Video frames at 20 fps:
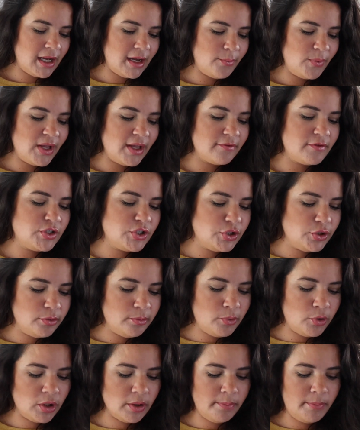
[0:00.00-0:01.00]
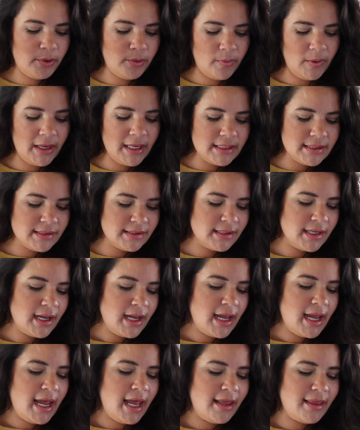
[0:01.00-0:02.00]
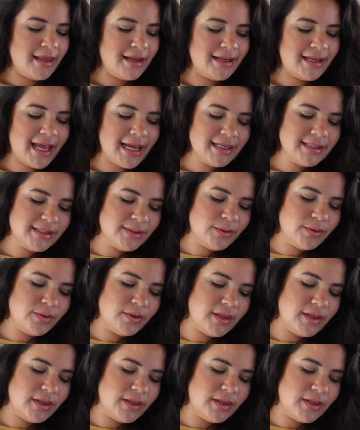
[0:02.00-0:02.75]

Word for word: Um, we have two more points. The next